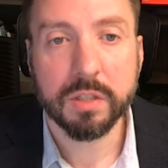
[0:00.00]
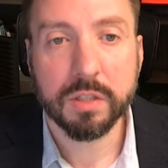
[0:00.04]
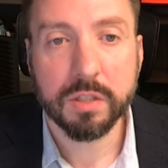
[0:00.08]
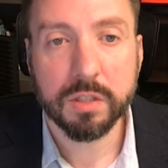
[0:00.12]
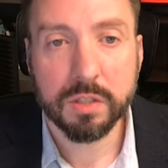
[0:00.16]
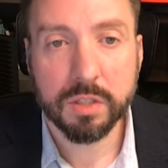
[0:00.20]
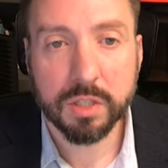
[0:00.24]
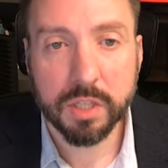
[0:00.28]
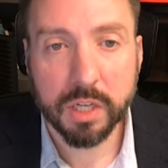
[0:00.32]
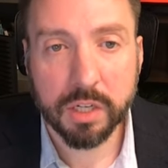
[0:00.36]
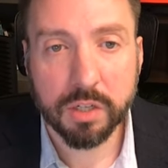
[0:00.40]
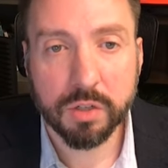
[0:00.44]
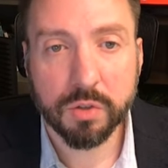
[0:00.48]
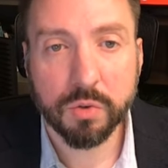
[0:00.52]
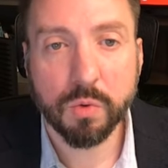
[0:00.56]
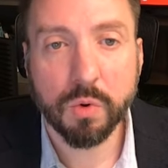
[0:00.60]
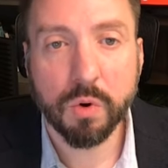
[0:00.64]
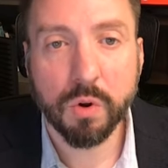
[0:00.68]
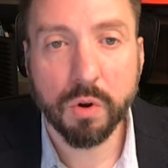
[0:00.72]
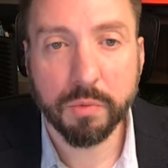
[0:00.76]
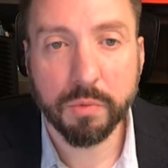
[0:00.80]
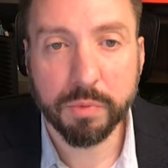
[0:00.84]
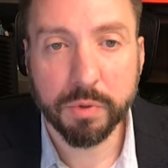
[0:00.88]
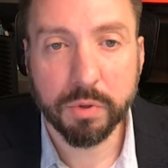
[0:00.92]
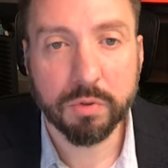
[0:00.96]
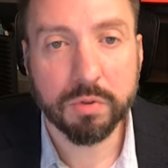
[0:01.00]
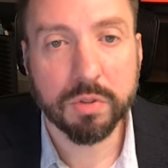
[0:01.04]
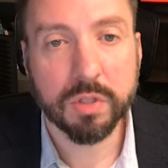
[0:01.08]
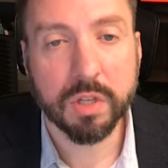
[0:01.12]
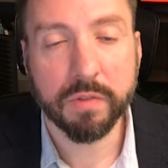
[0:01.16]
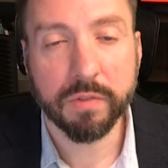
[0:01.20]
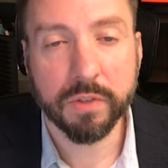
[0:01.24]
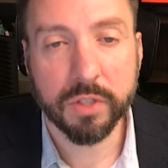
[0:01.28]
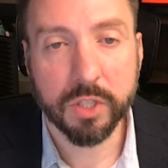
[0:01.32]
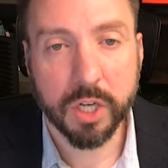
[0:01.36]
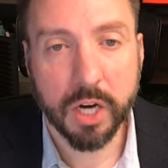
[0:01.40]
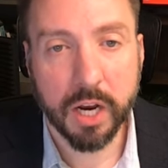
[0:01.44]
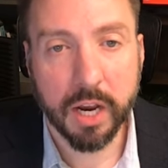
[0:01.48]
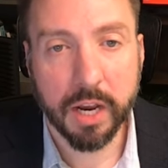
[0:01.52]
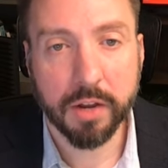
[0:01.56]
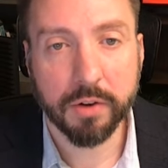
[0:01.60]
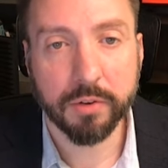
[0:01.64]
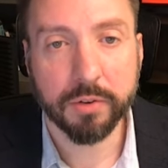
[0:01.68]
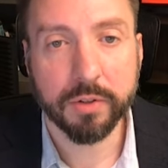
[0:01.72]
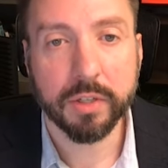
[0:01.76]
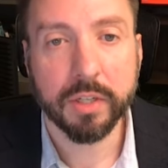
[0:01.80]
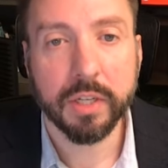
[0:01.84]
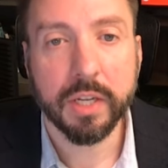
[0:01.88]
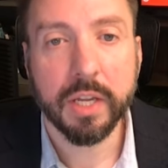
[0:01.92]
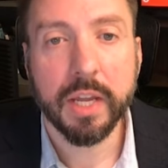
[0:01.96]
sexual abuse of a
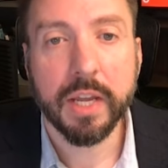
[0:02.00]
child.